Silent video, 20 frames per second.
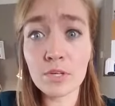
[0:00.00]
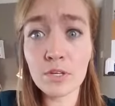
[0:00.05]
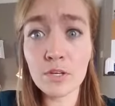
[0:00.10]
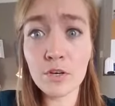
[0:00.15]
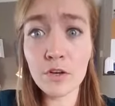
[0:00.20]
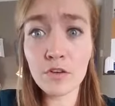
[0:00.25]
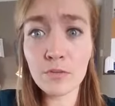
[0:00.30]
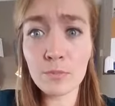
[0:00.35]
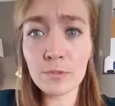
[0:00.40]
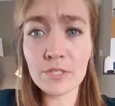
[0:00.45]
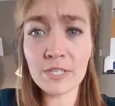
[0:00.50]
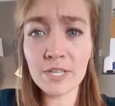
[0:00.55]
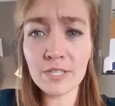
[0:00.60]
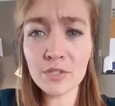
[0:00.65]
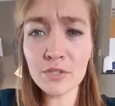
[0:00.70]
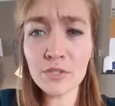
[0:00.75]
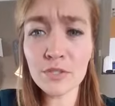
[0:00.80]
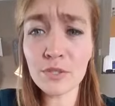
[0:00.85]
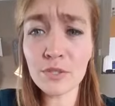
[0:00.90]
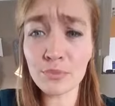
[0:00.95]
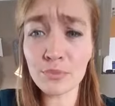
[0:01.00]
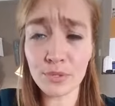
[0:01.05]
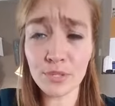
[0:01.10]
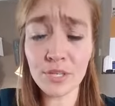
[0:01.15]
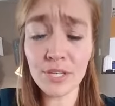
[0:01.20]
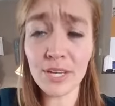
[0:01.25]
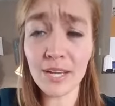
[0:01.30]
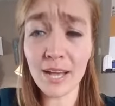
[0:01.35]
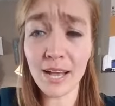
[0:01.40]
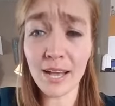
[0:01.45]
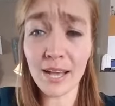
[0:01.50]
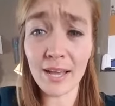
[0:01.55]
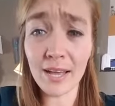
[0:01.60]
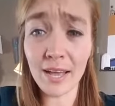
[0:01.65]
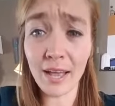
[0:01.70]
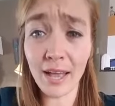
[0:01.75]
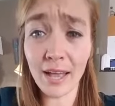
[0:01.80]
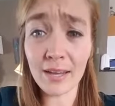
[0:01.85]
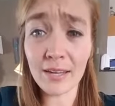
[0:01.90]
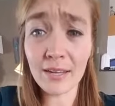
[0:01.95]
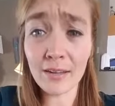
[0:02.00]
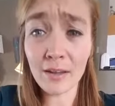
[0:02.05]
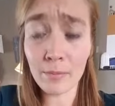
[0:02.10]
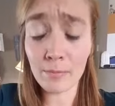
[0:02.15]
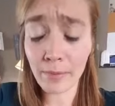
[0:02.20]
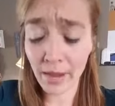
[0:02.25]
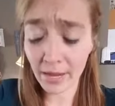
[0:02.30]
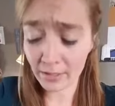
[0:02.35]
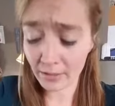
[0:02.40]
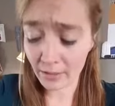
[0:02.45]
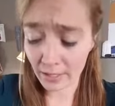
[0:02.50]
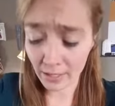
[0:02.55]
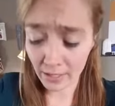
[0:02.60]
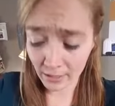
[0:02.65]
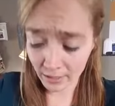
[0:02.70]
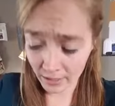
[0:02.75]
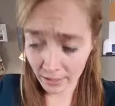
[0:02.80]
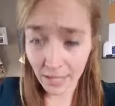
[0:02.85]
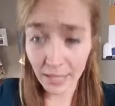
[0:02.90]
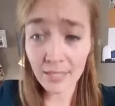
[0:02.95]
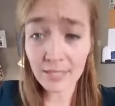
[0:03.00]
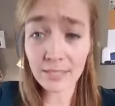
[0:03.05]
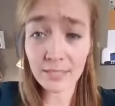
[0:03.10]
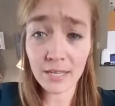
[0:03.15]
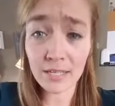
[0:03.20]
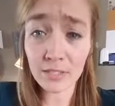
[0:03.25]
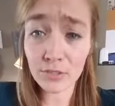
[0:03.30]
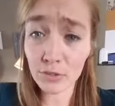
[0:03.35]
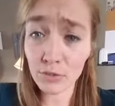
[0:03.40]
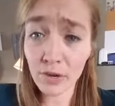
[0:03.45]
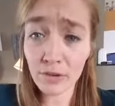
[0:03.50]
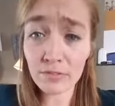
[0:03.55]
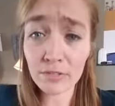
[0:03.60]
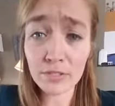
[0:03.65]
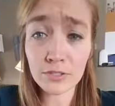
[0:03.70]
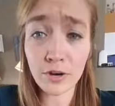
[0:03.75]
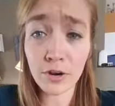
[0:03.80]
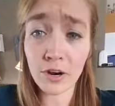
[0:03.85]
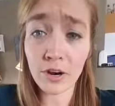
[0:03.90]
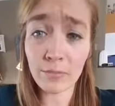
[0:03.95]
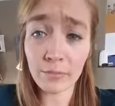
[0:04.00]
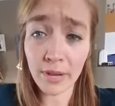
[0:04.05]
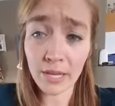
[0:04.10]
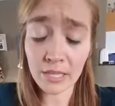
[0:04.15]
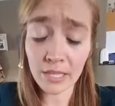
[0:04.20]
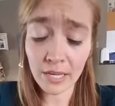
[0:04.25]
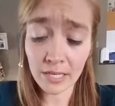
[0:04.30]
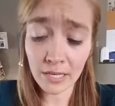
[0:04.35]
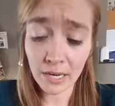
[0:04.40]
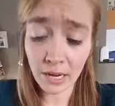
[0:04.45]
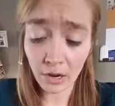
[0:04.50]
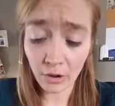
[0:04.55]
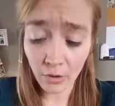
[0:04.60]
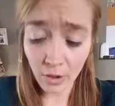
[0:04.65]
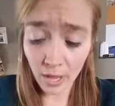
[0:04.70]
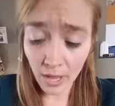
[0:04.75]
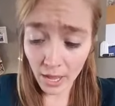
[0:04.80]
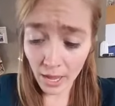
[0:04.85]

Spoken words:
could have potentially really ended up badly. Yes, I do have a scar on my leg now.